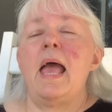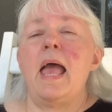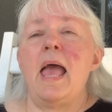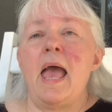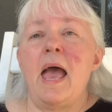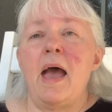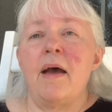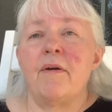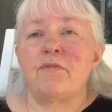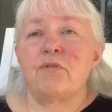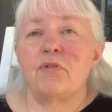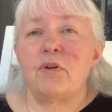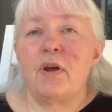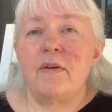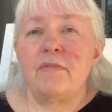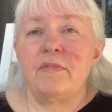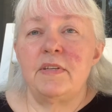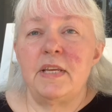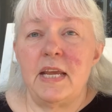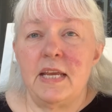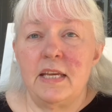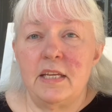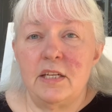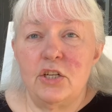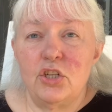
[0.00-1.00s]
after I've
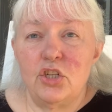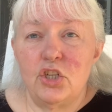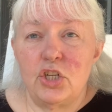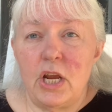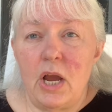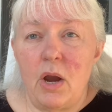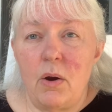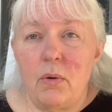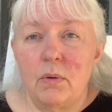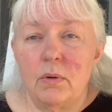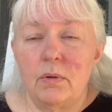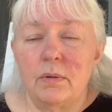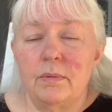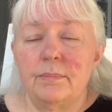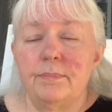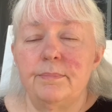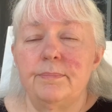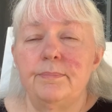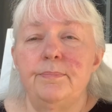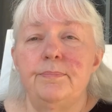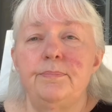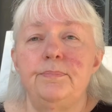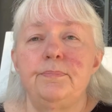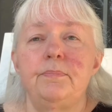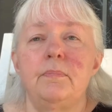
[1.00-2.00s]
taken a shower
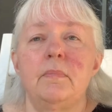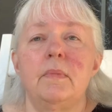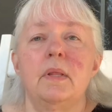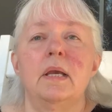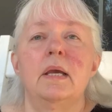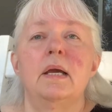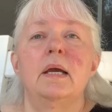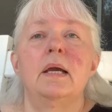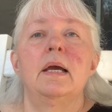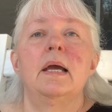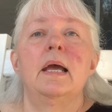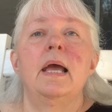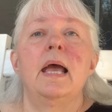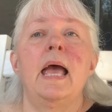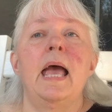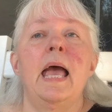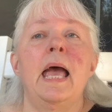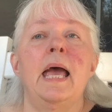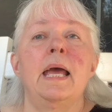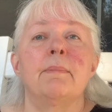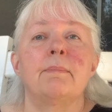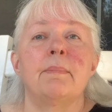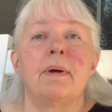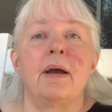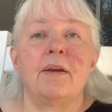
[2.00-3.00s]

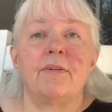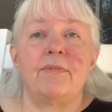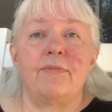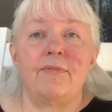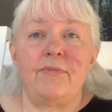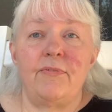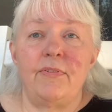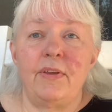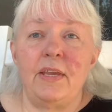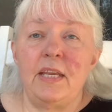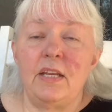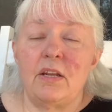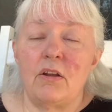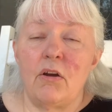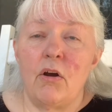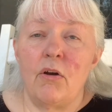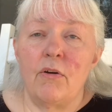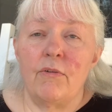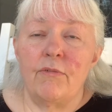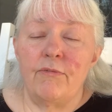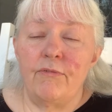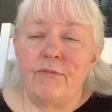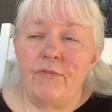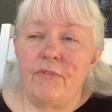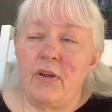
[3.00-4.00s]
and my feet
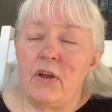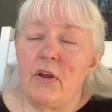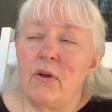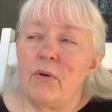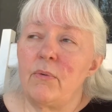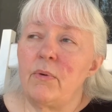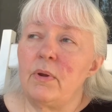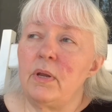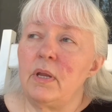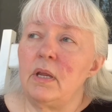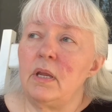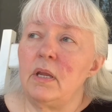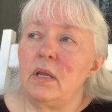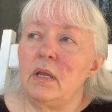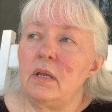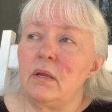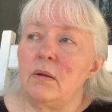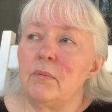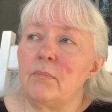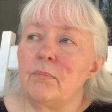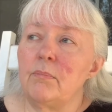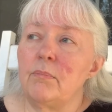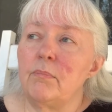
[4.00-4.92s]
are very